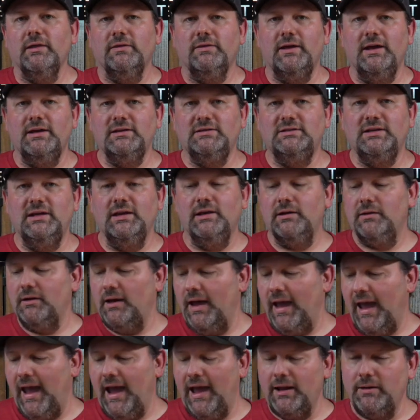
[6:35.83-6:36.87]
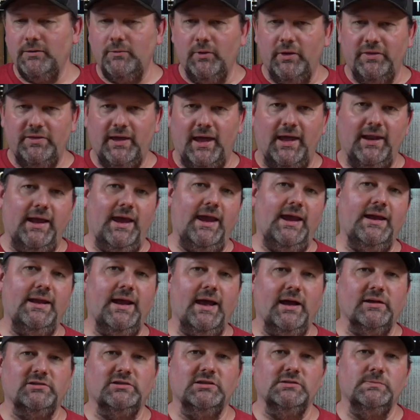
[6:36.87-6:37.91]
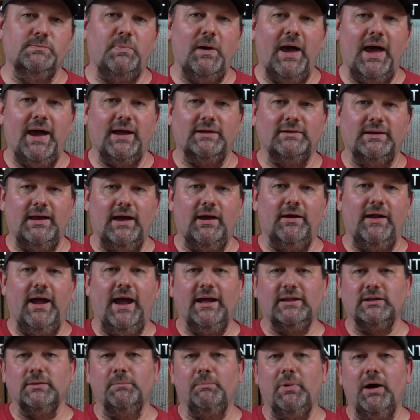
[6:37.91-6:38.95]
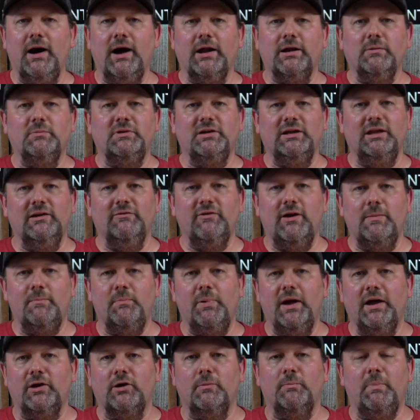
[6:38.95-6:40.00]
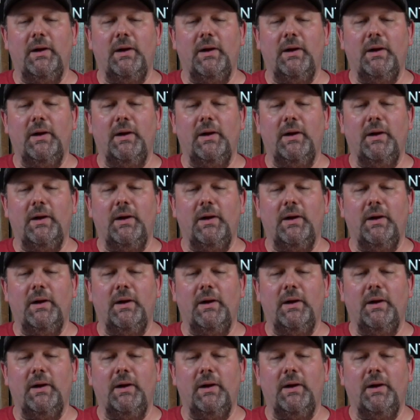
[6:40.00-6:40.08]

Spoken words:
they did add that 8 ounces back down at the bottom to give a better